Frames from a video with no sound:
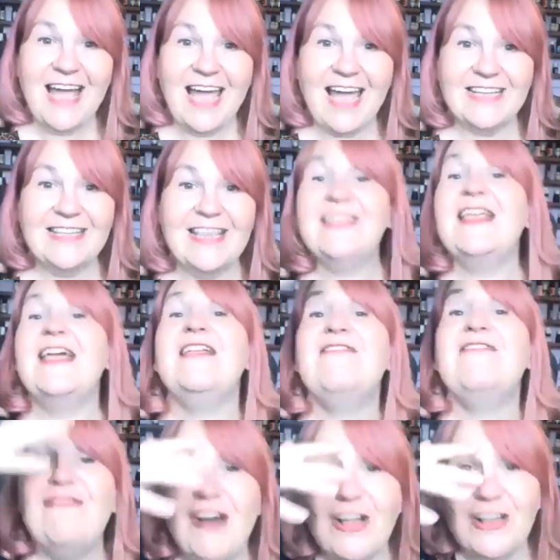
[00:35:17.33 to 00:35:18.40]
And then they
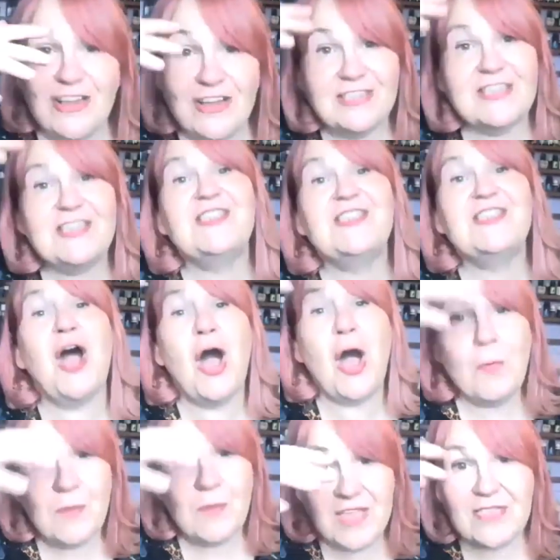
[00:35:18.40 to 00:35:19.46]
follow this
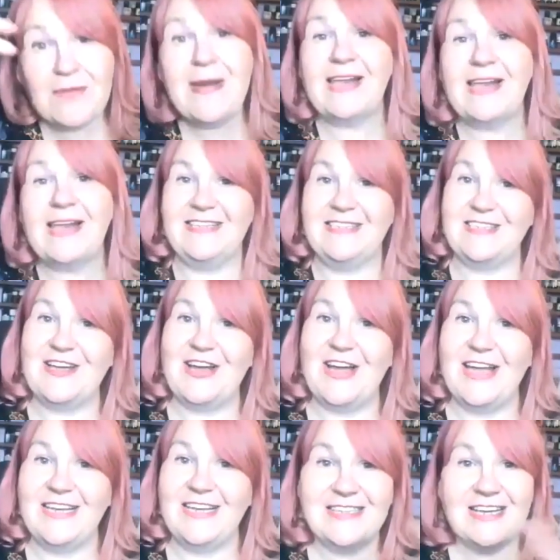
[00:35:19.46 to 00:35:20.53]
star with a man
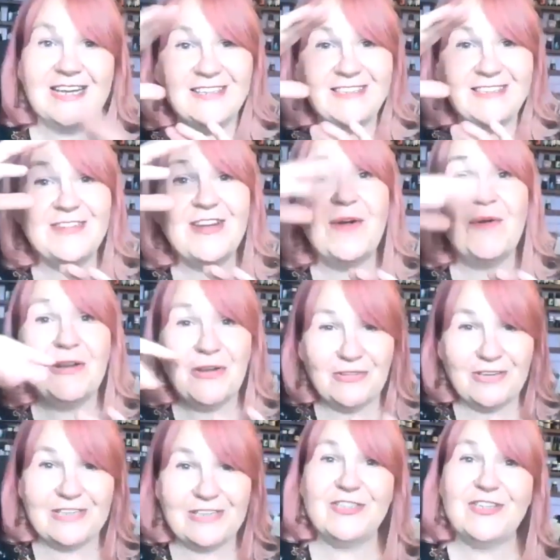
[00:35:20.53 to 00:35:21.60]
inside, and you go
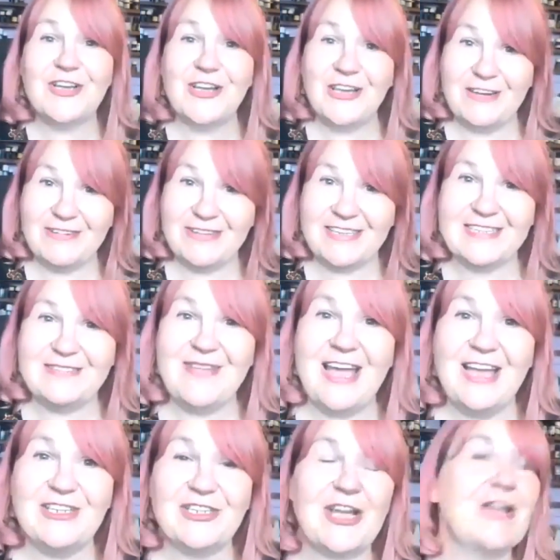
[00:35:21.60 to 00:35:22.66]
along this journey with these
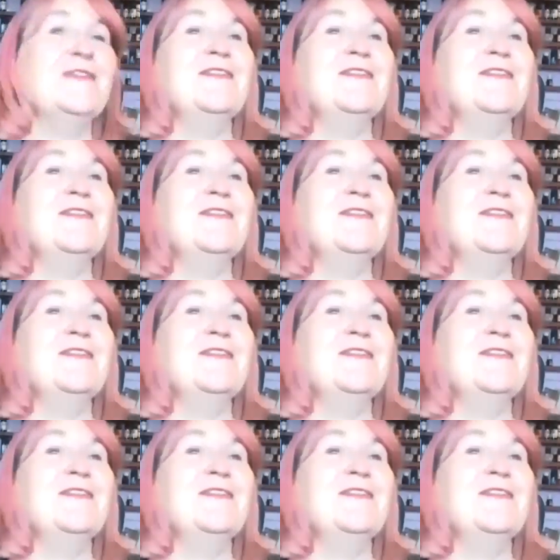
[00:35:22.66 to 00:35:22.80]
magi.